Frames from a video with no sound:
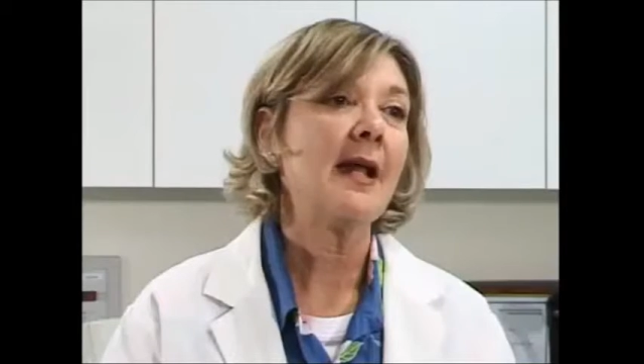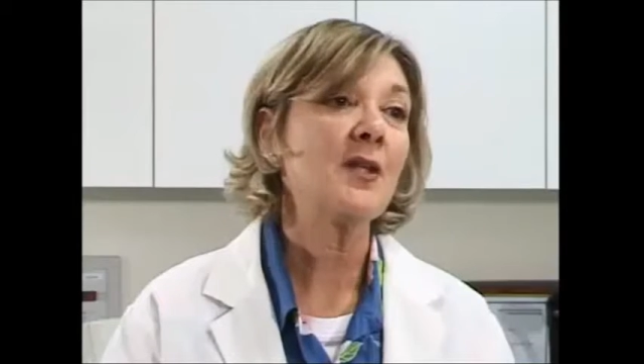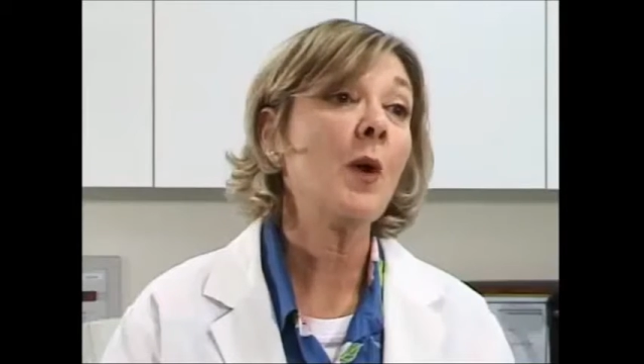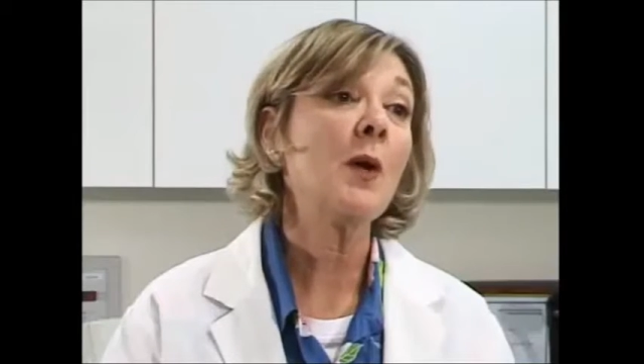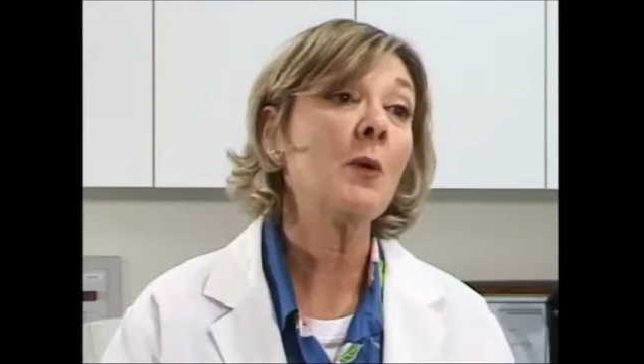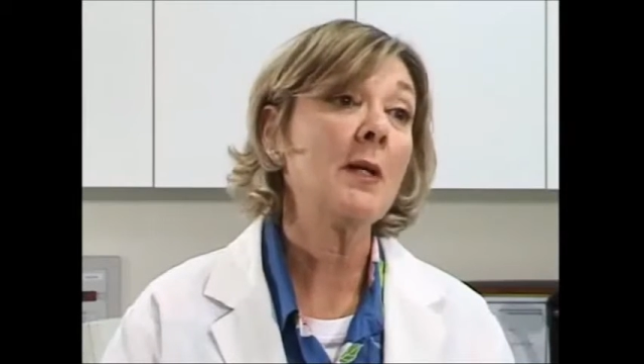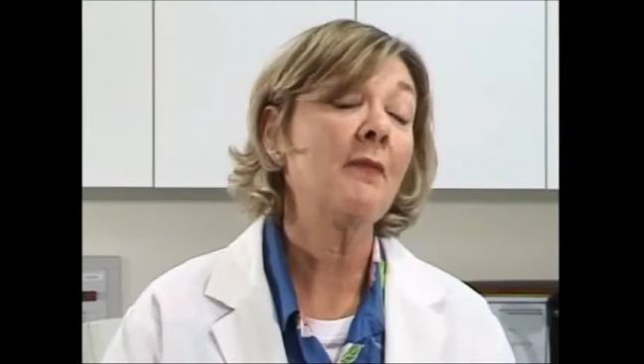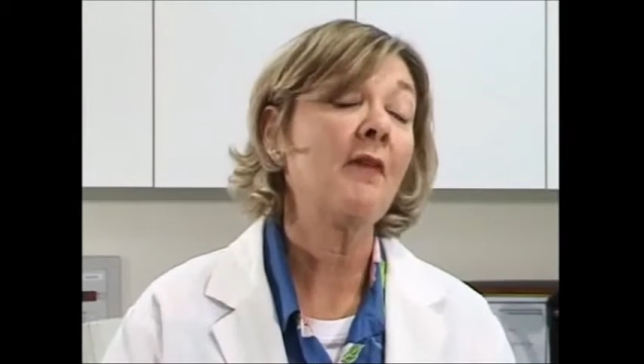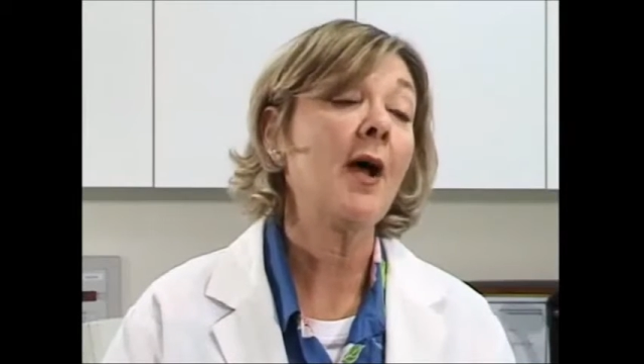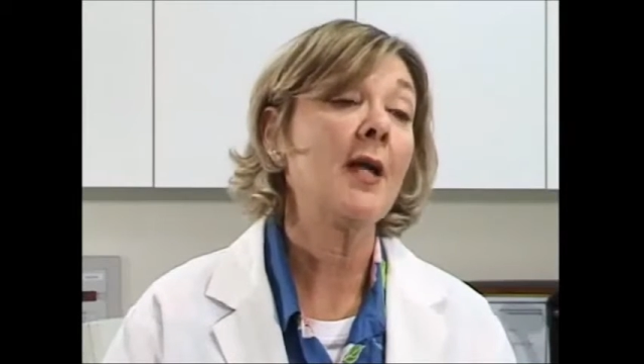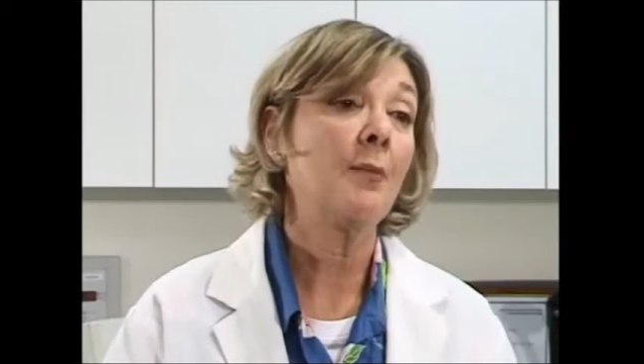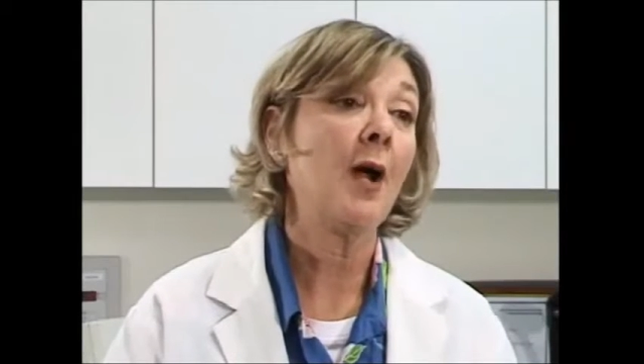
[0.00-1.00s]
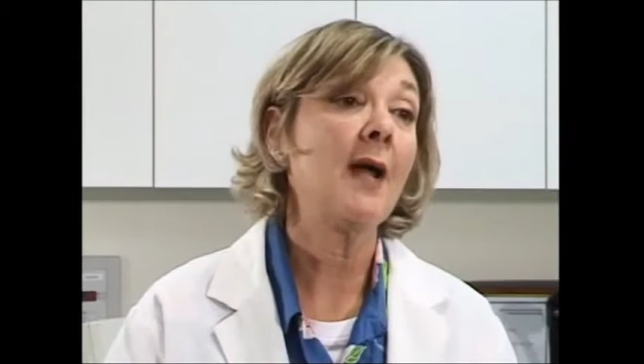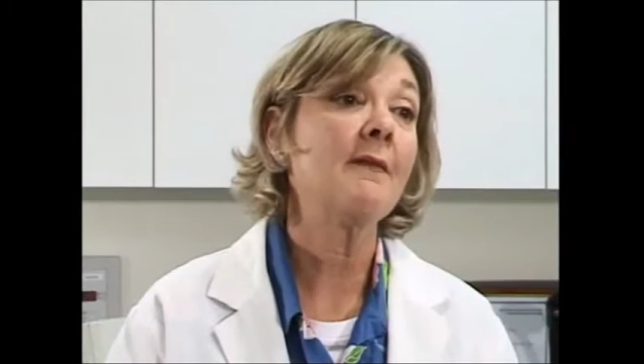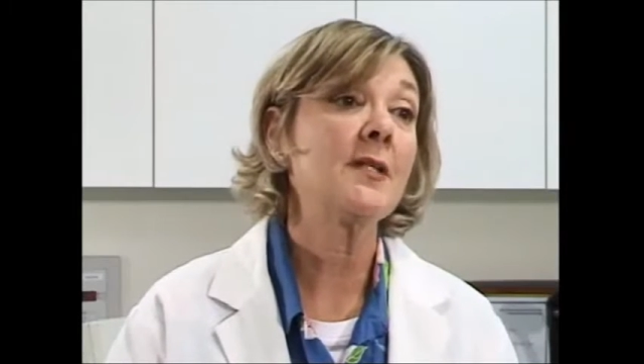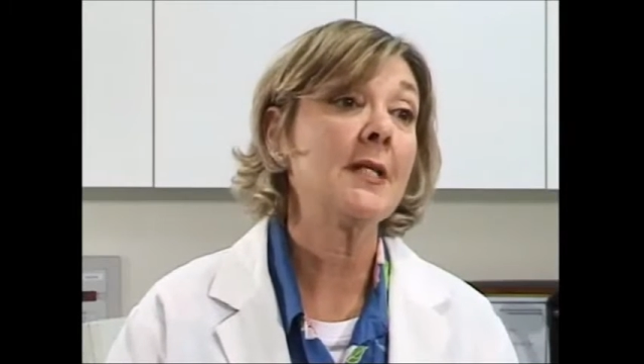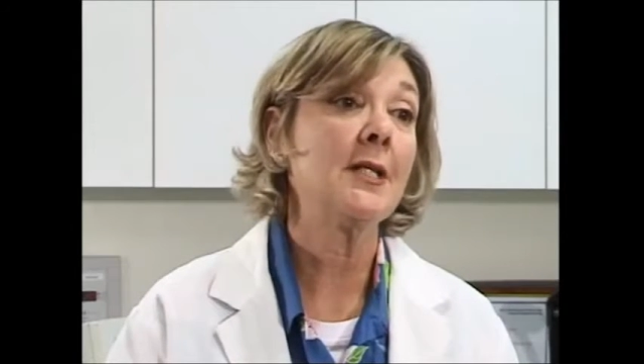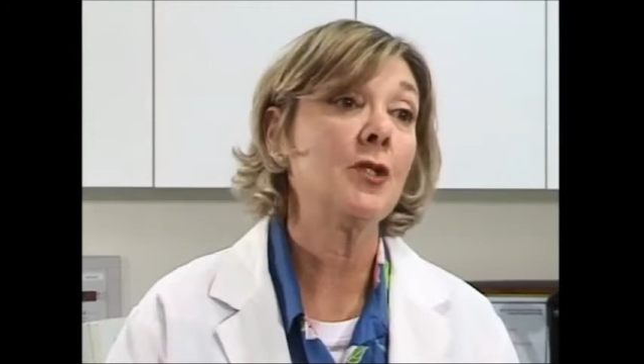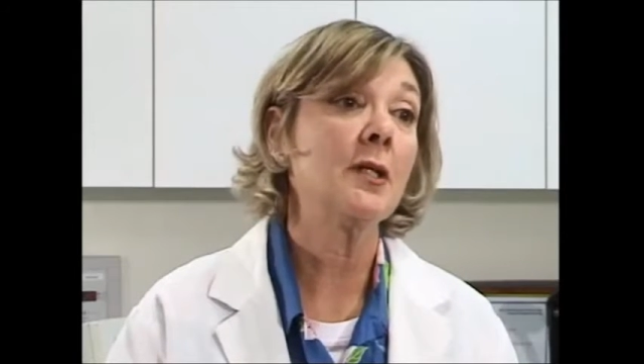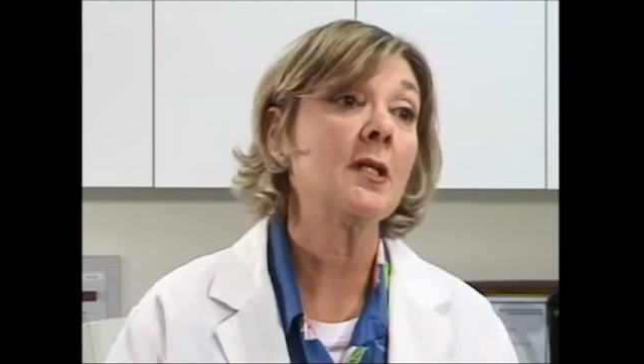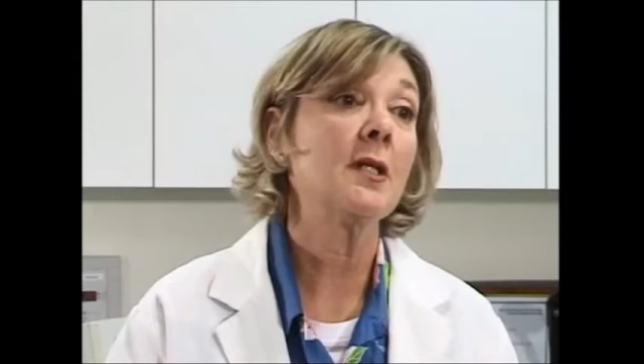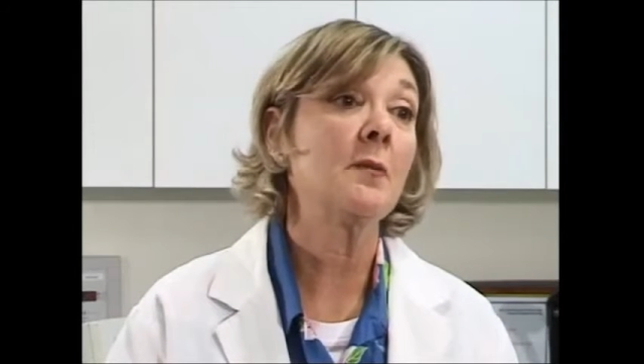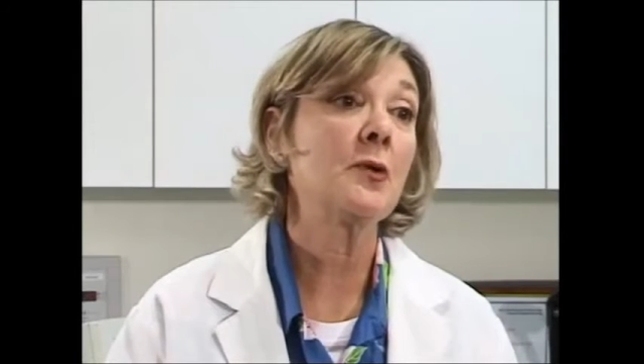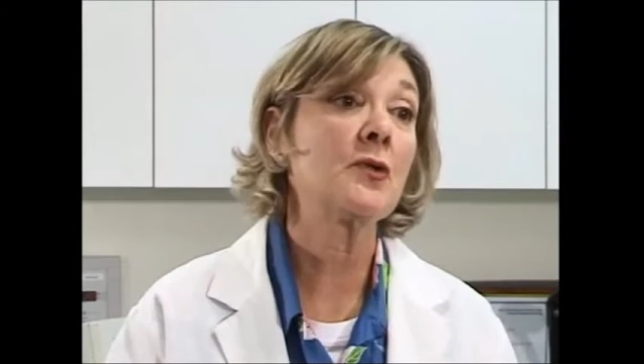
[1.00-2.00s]
That's why we provide privacy during
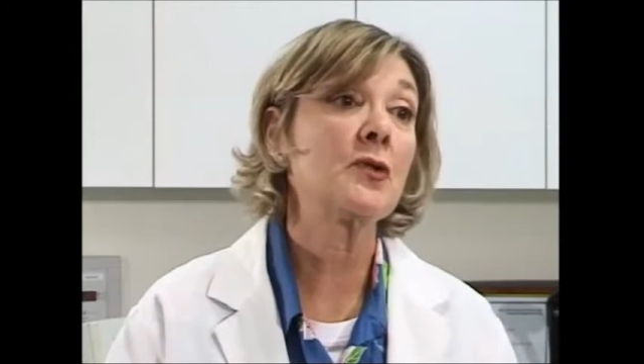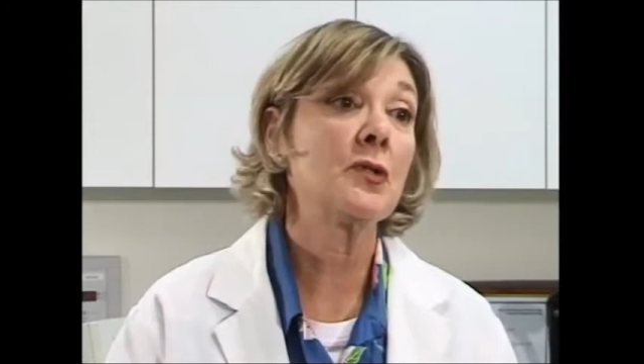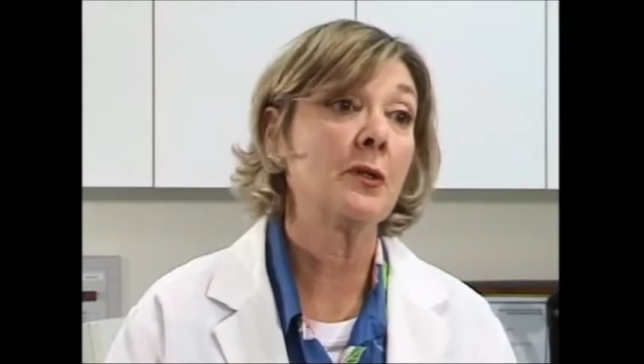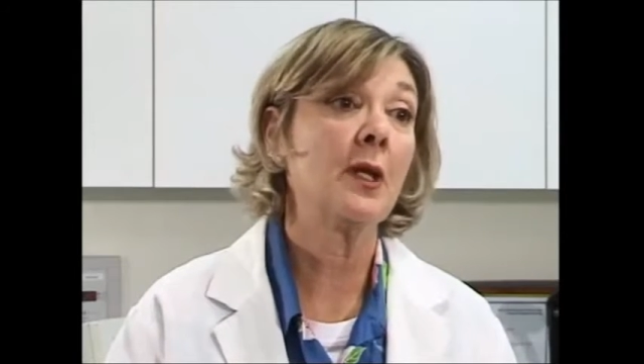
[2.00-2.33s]
the personal